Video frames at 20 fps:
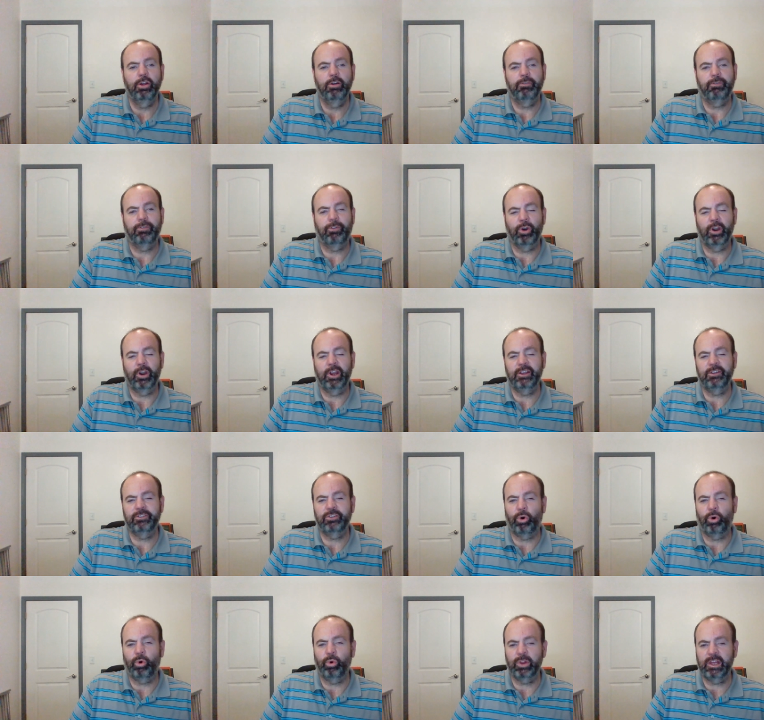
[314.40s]
for his
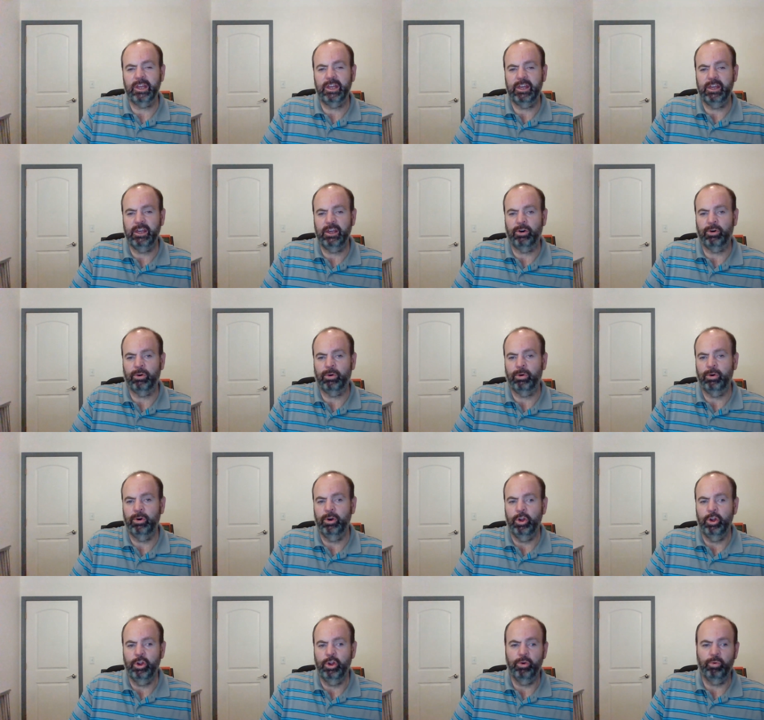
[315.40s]
holy hill,
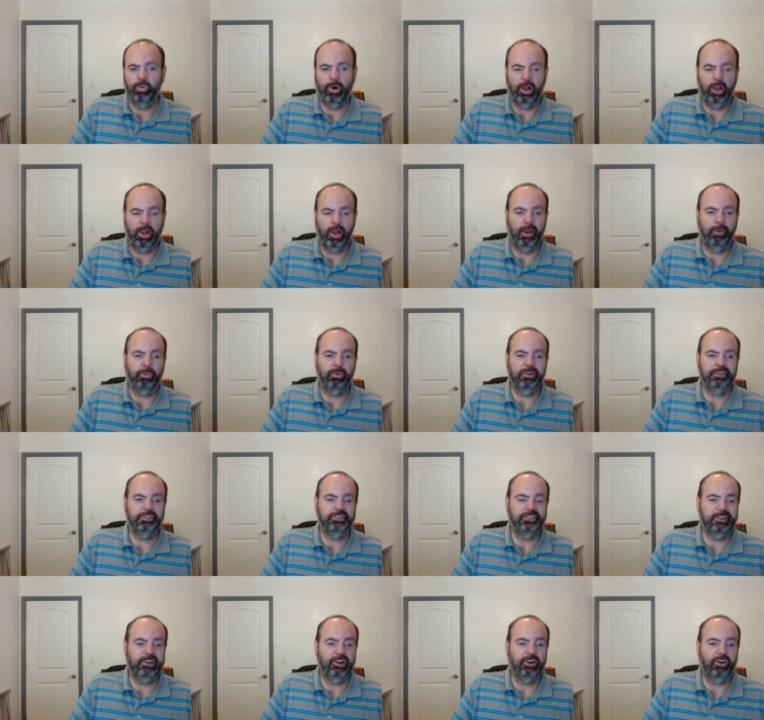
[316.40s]
while I was
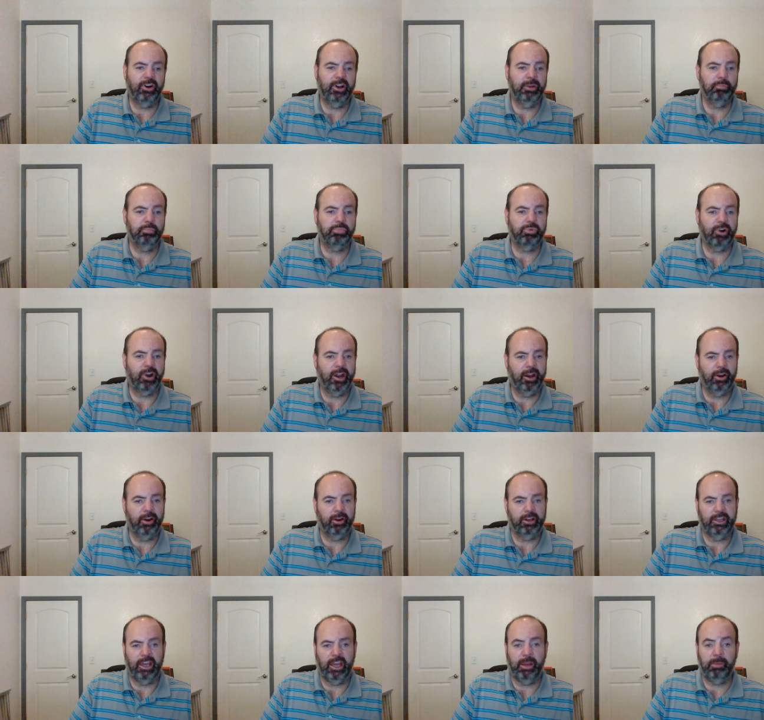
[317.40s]
still in
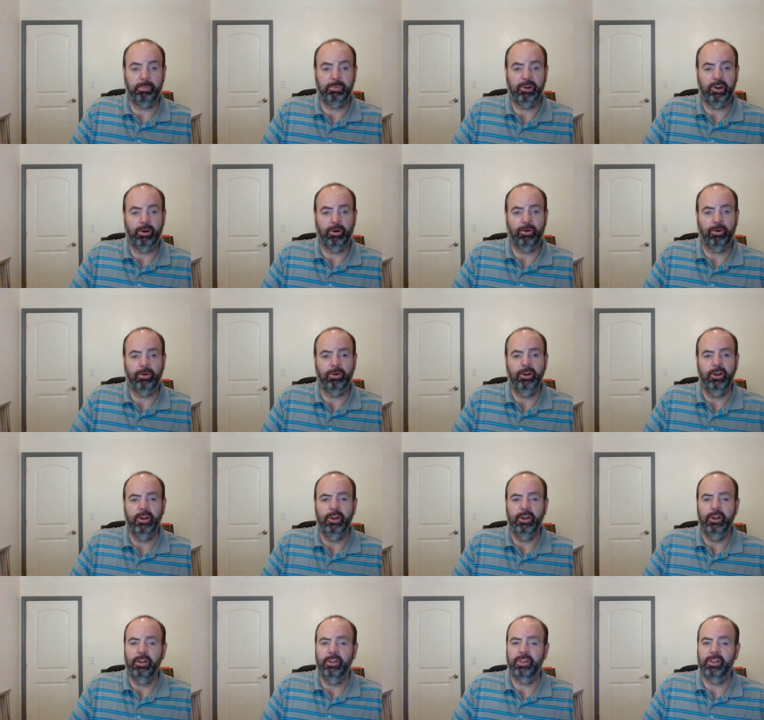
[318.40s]
prayer, Gabriel,
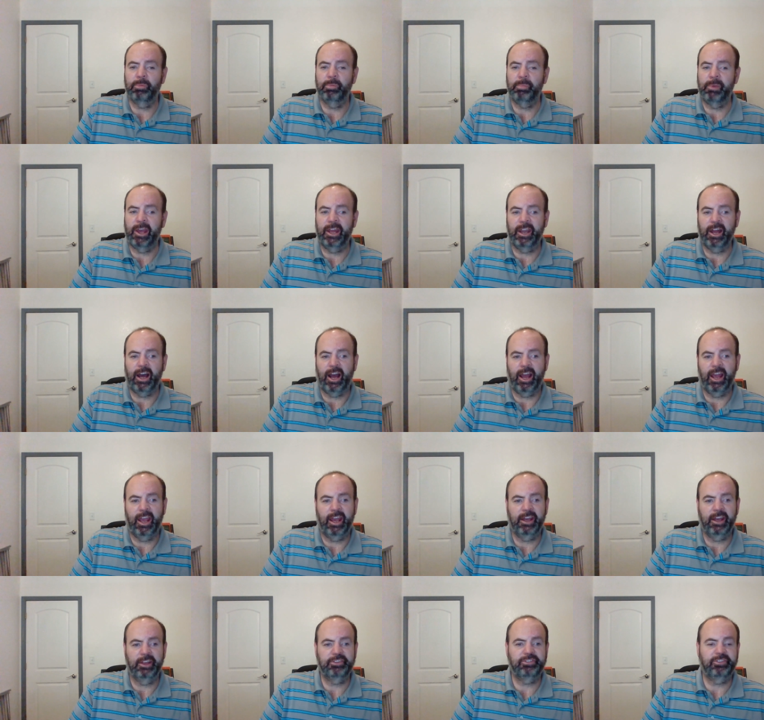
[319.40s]
the man I
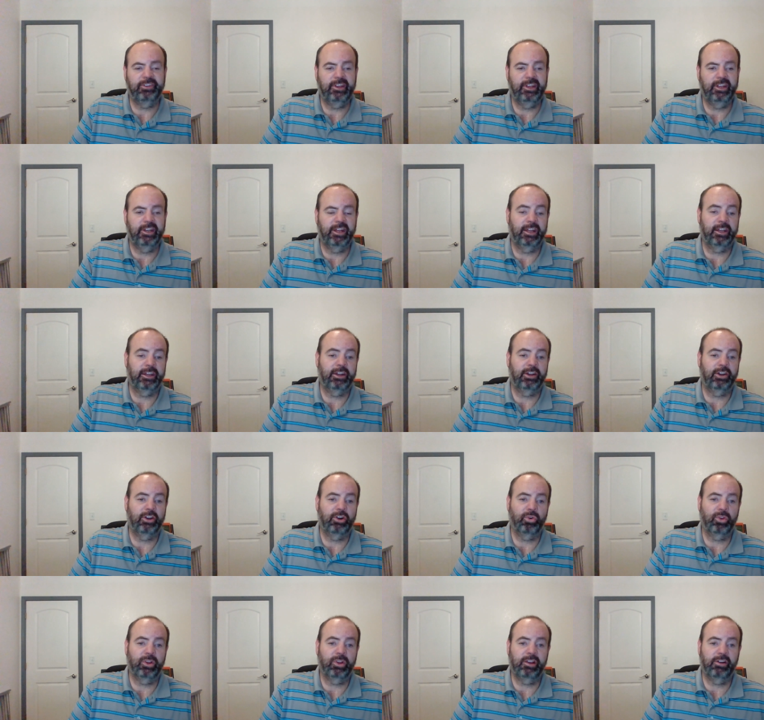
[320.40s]
had seen in an
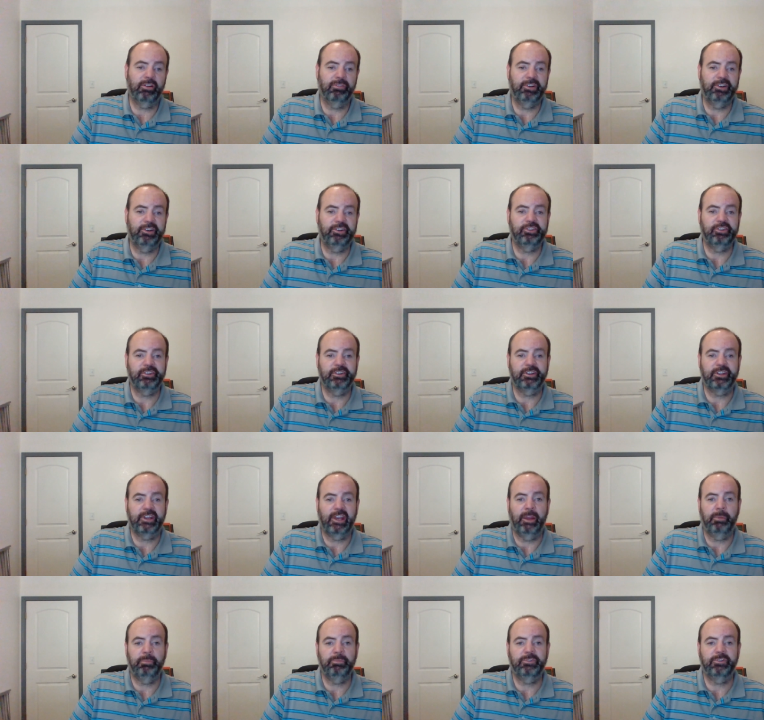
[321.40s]
earlier vision,
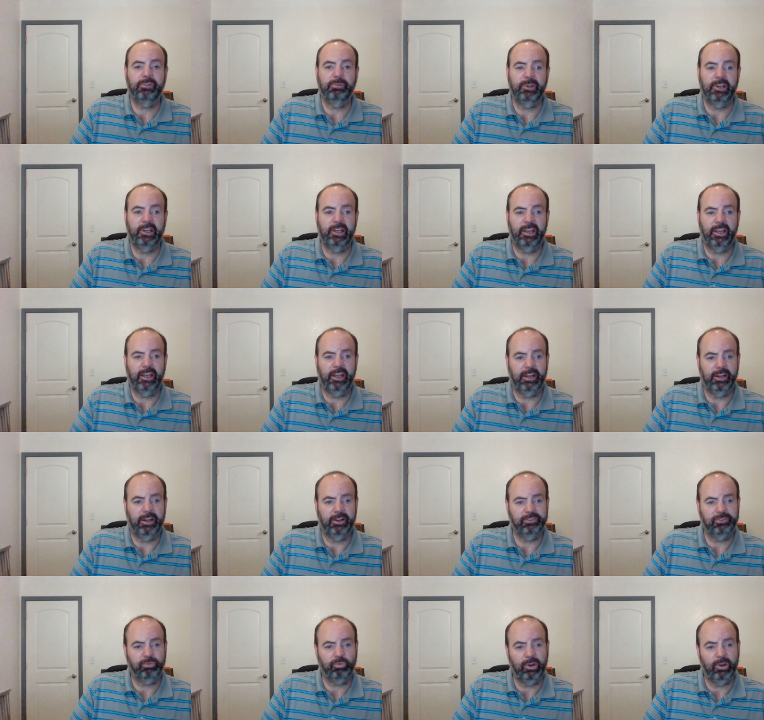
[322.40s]
came to me in
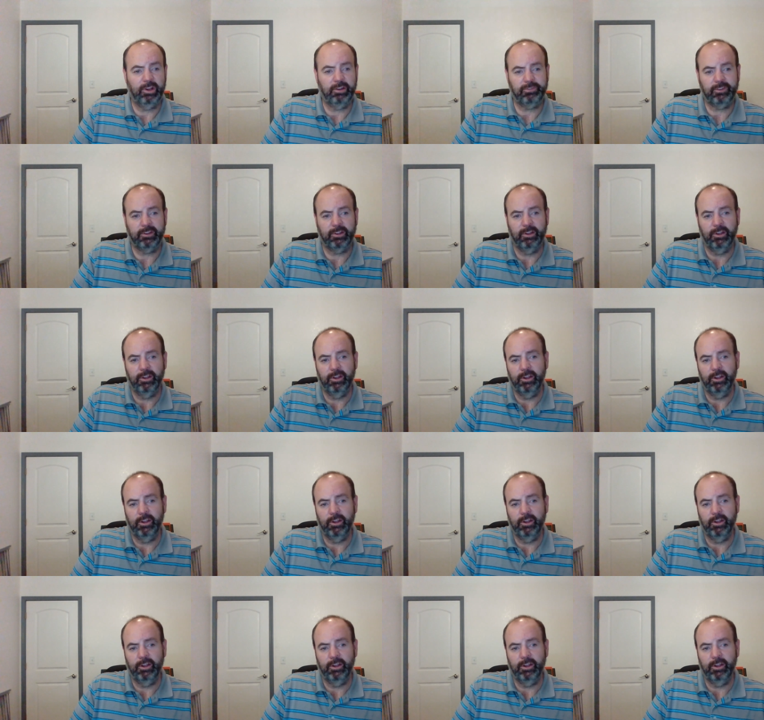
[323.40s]
a swift